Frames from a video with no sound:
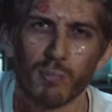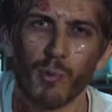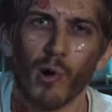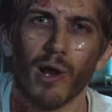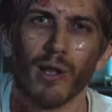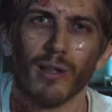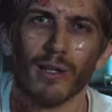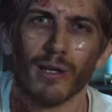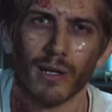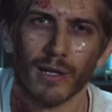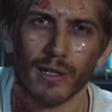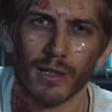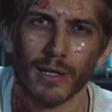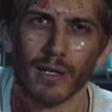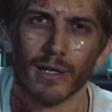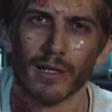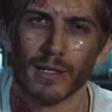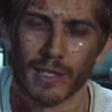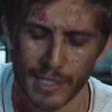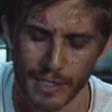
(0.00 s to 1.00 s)
Spoiler
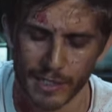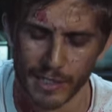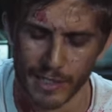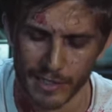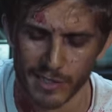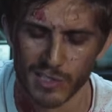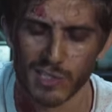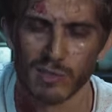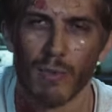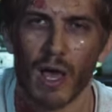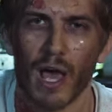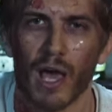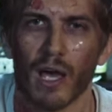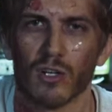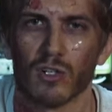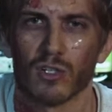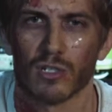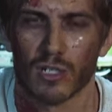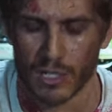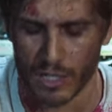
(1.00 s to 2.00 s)
alert, it,
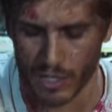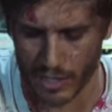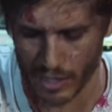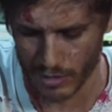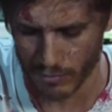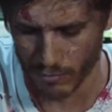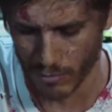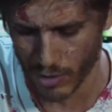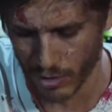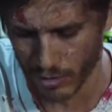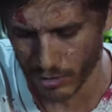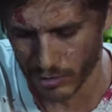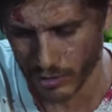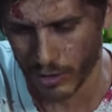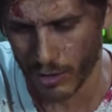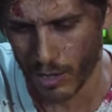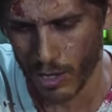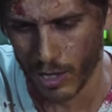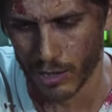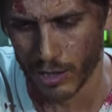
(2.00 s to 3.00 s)
smashed. I muddled
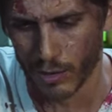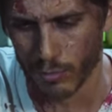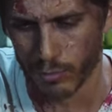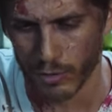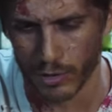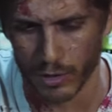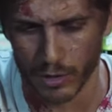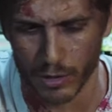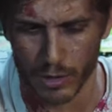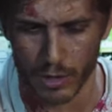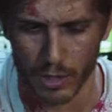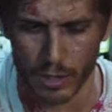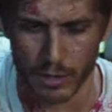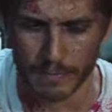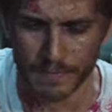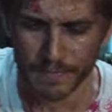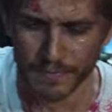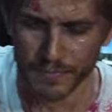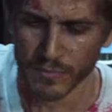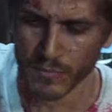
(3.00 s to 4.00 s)
it all up real
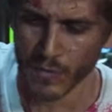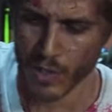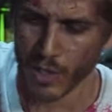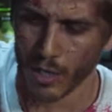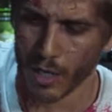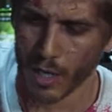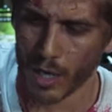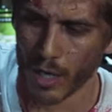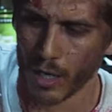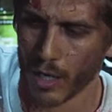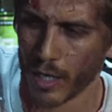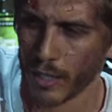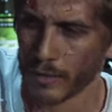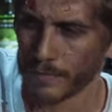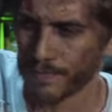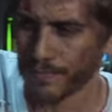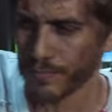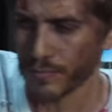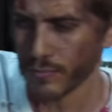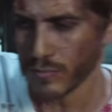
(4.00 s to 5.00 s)
good. All
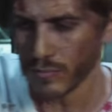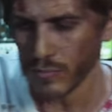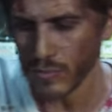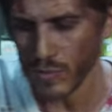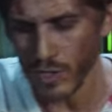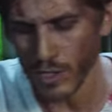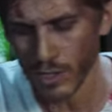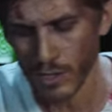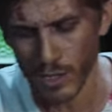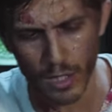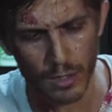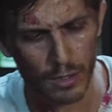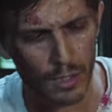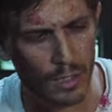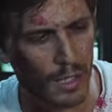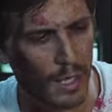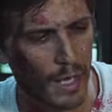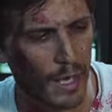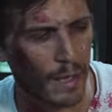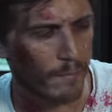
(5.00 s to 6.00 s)
right, then
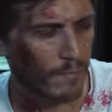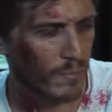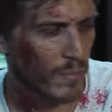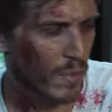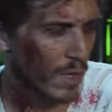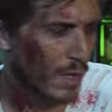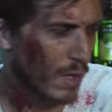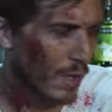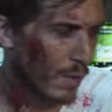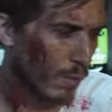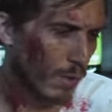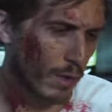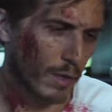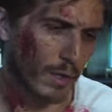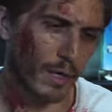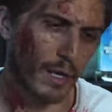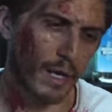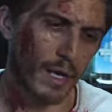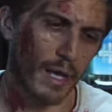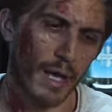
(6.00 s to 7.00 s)
to that, we're
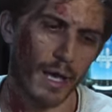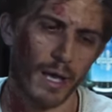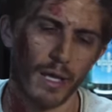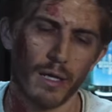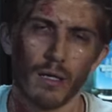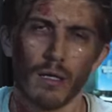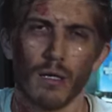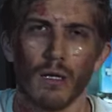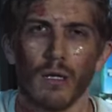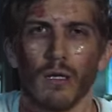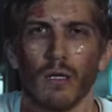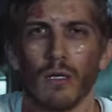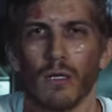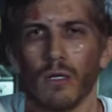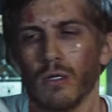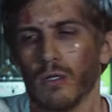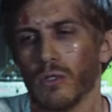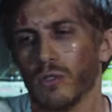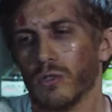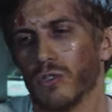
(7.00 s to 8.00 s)
gonna add
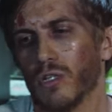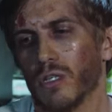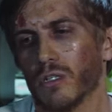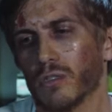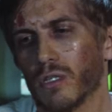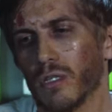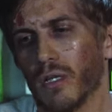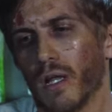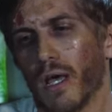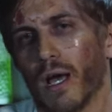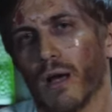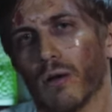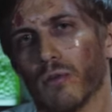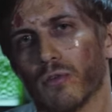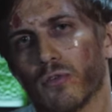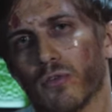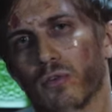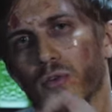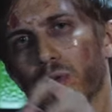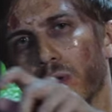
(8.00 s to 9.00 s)
just an
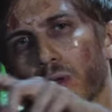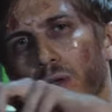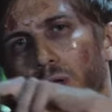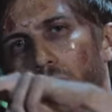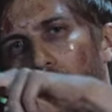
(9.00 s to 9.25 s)
ounce,